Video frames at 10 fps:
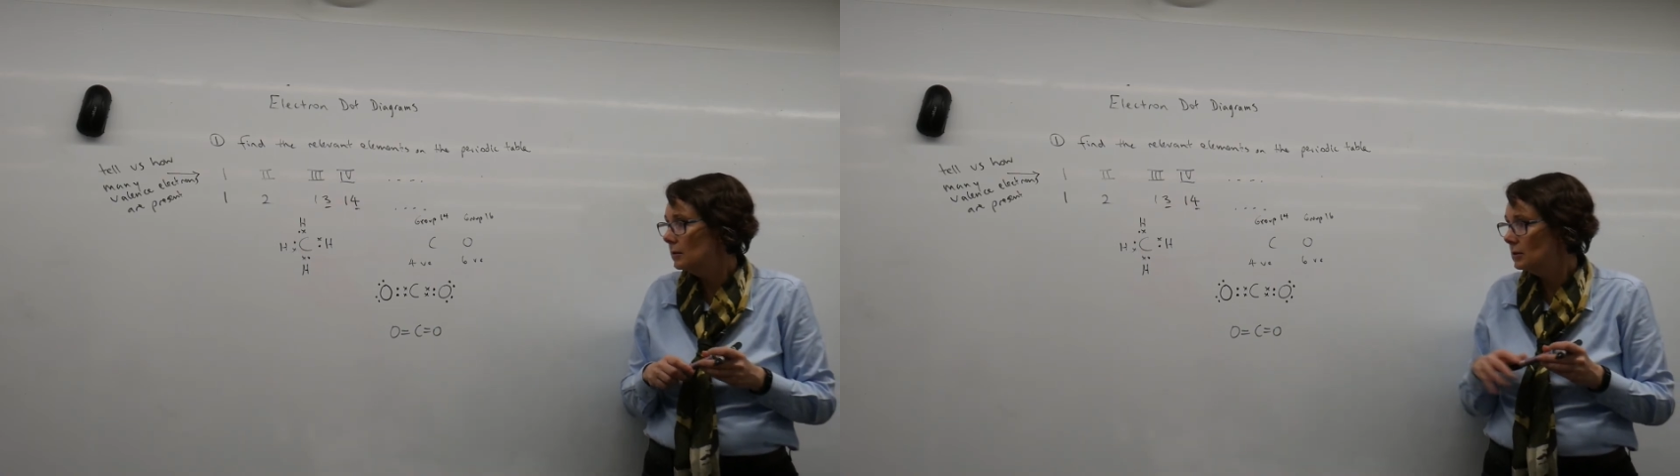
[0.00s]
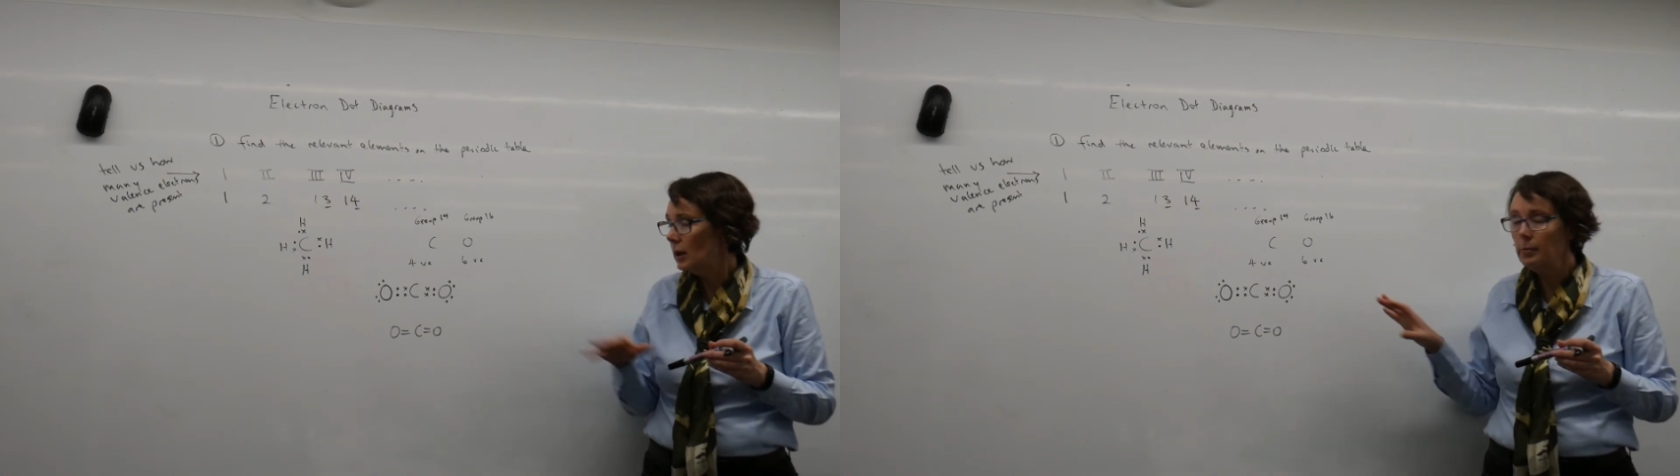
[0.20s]

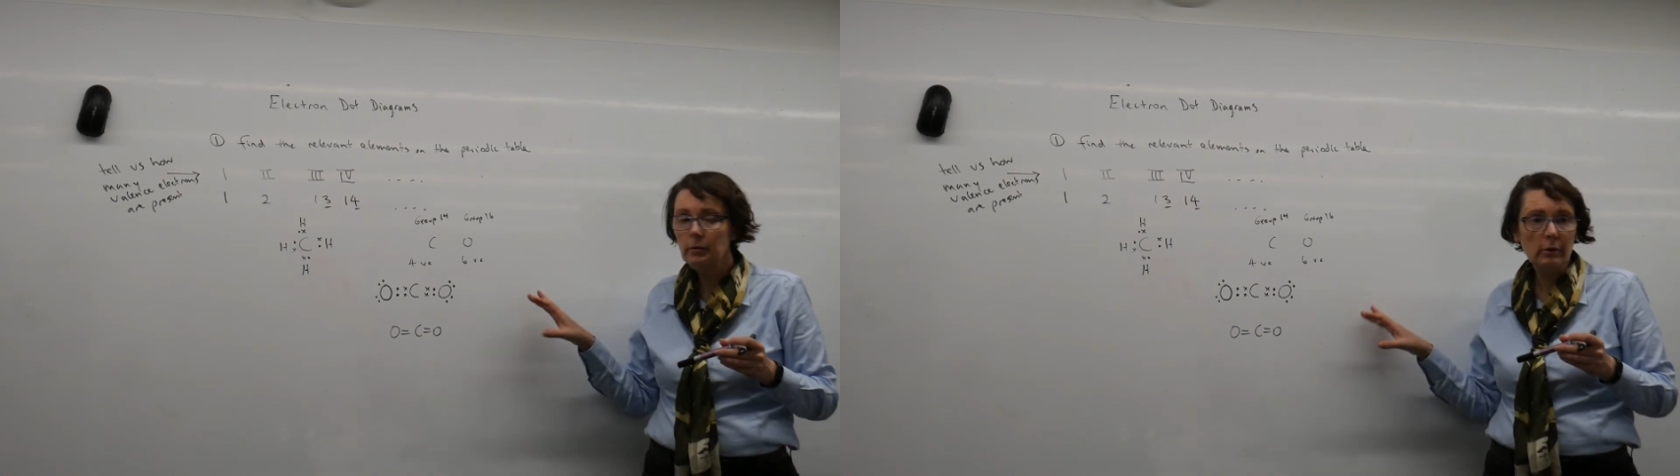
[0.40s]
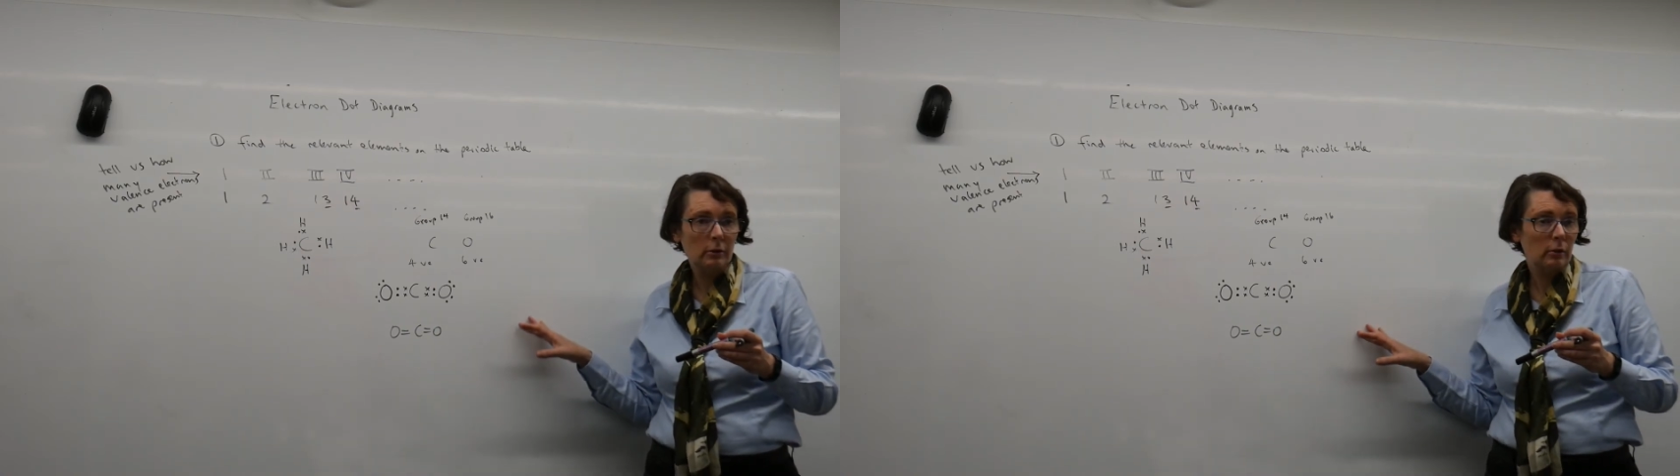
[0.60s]

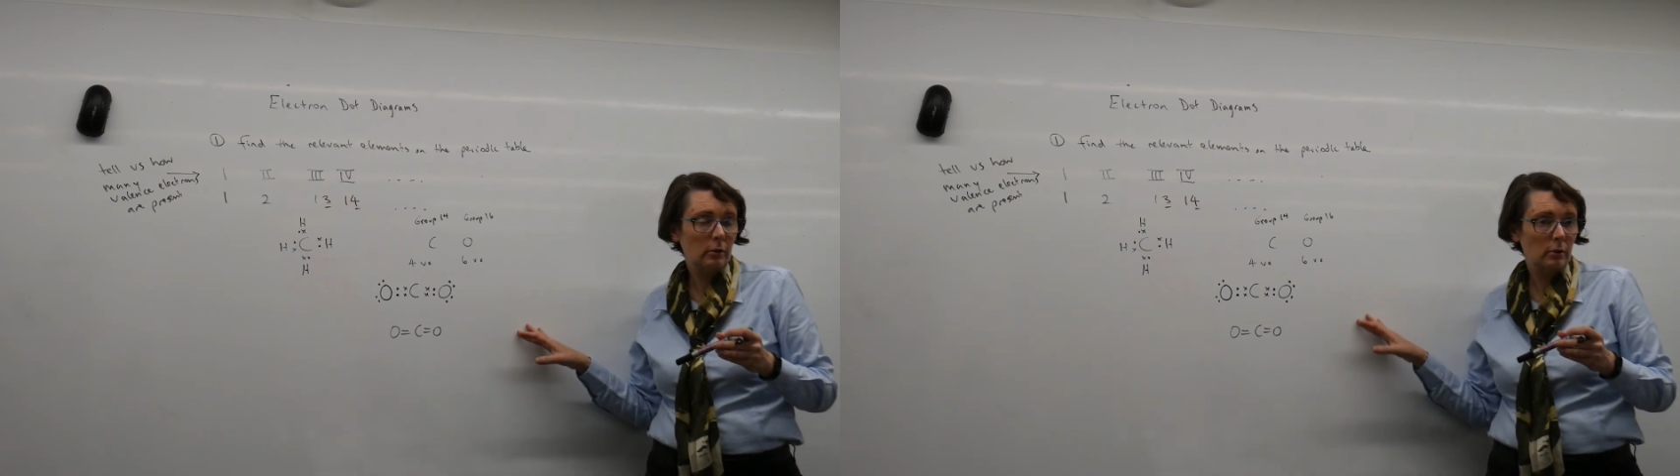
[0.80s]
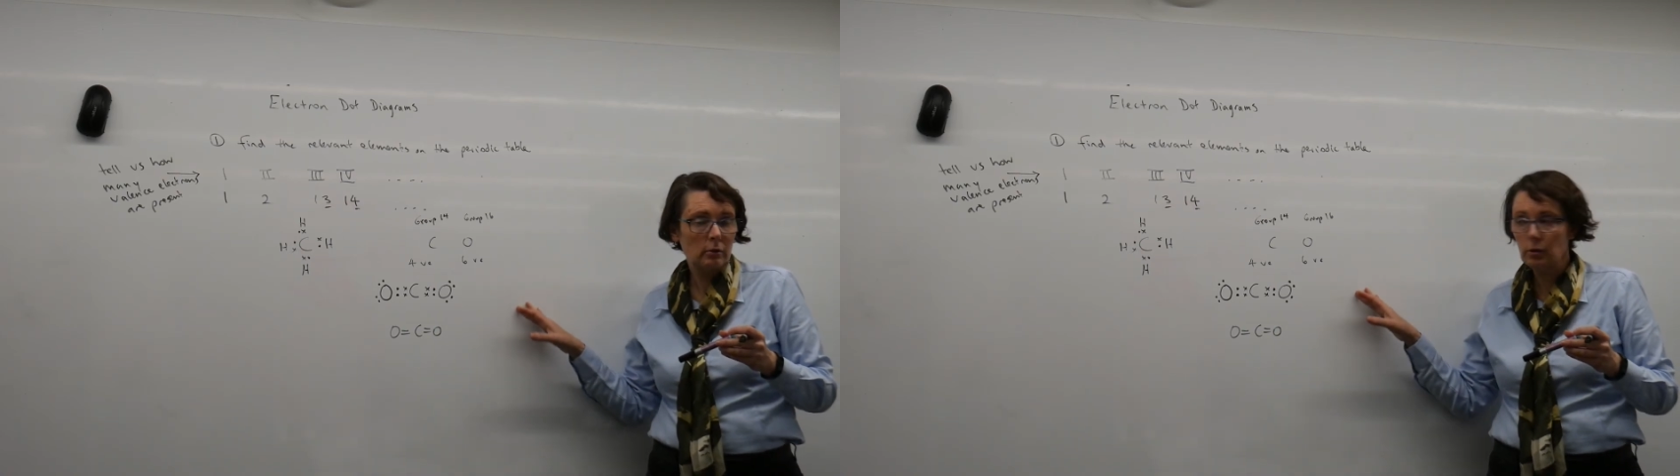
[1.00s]
double and
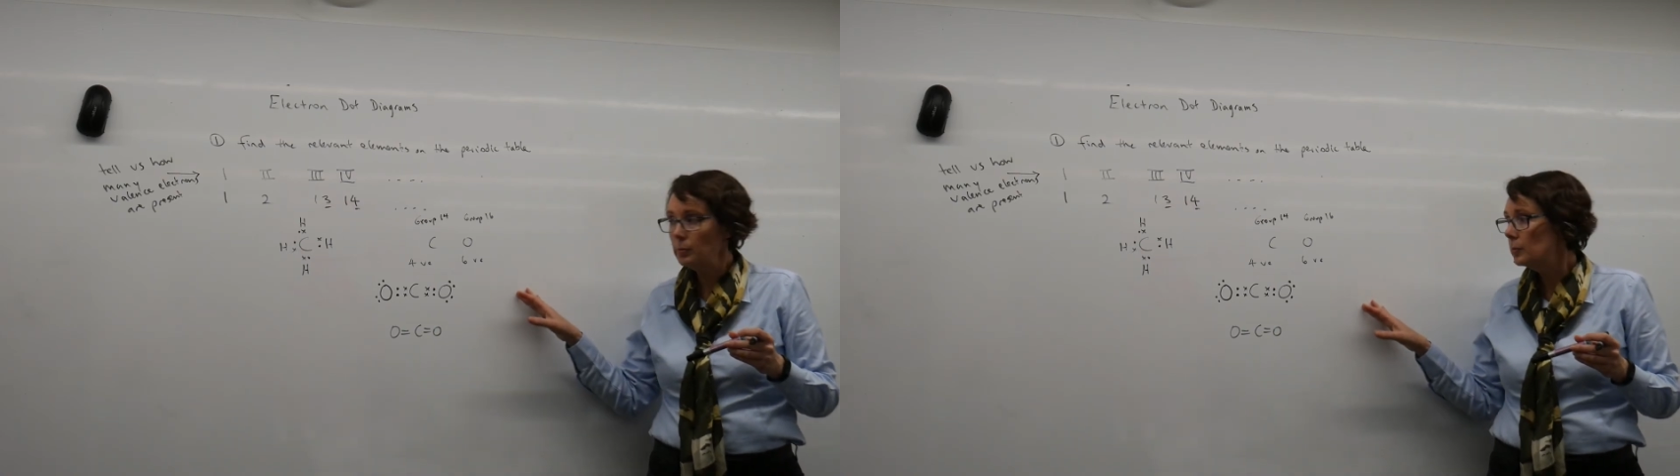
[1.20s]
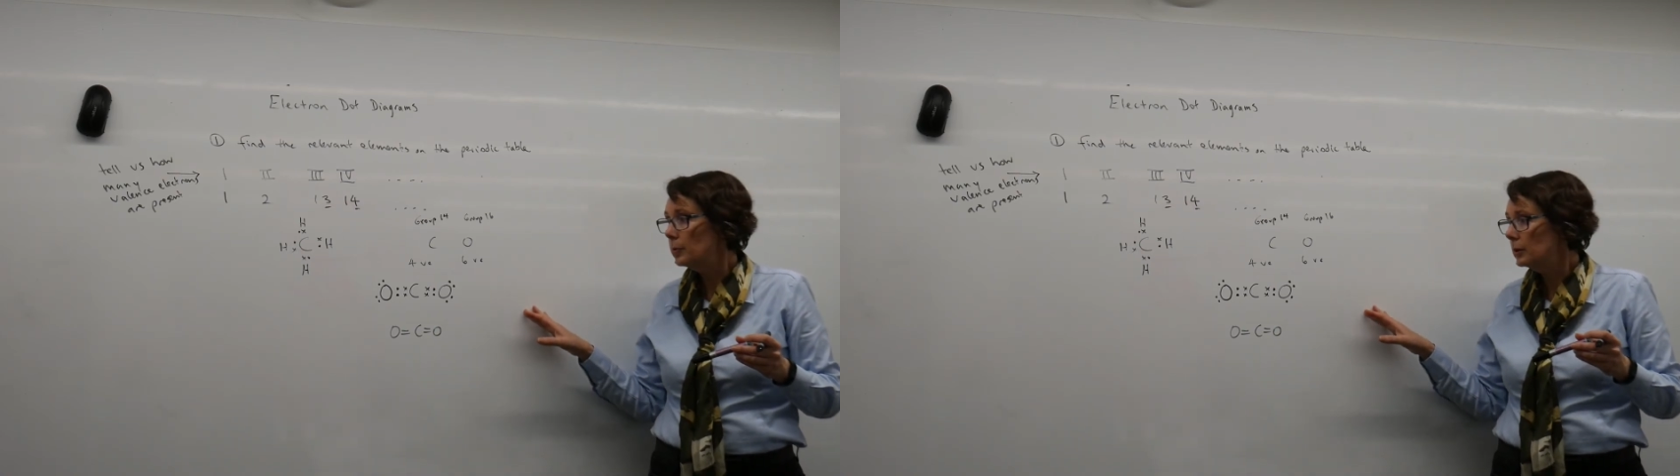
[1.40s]

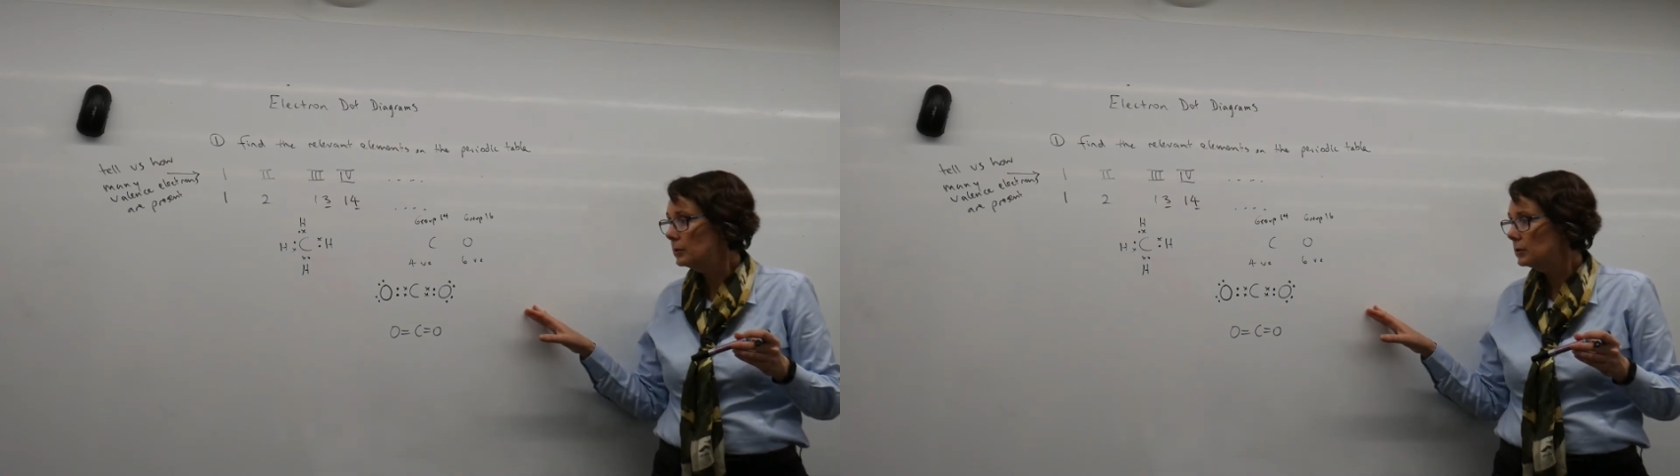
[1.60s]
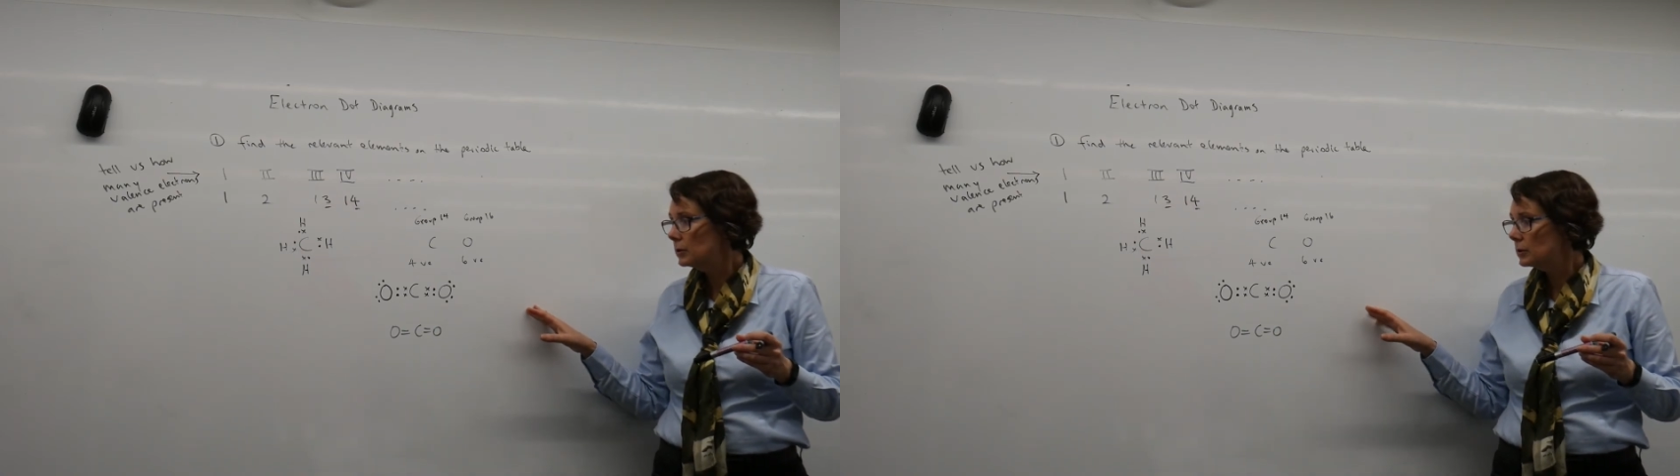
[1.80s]
triple
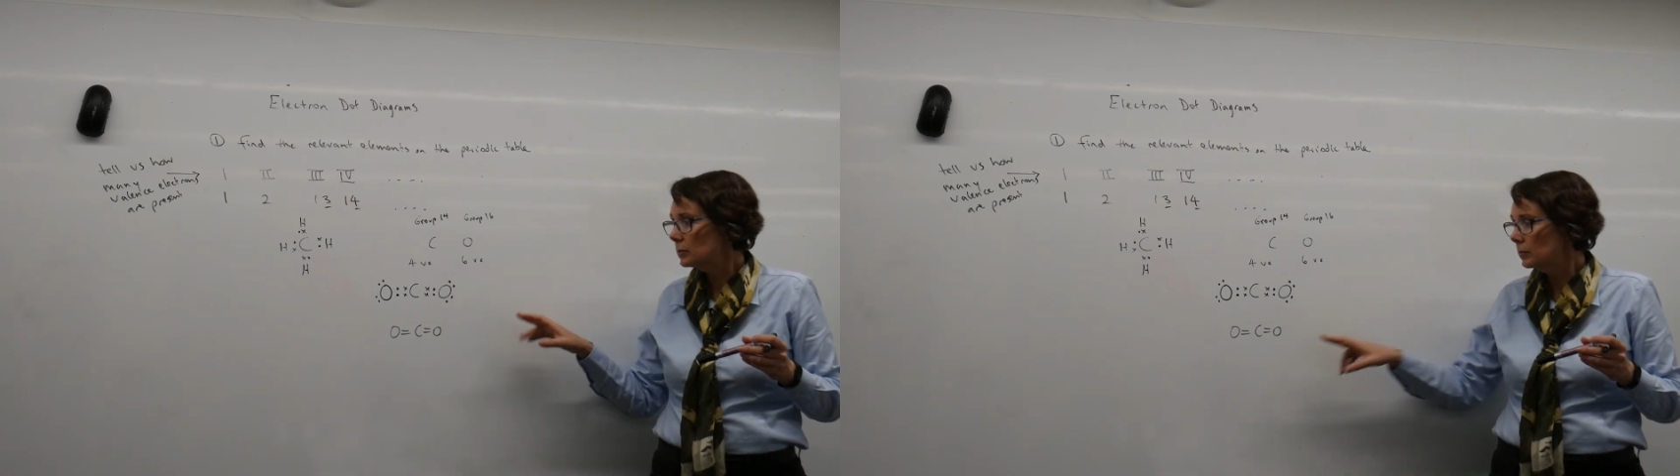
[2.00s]
bonds.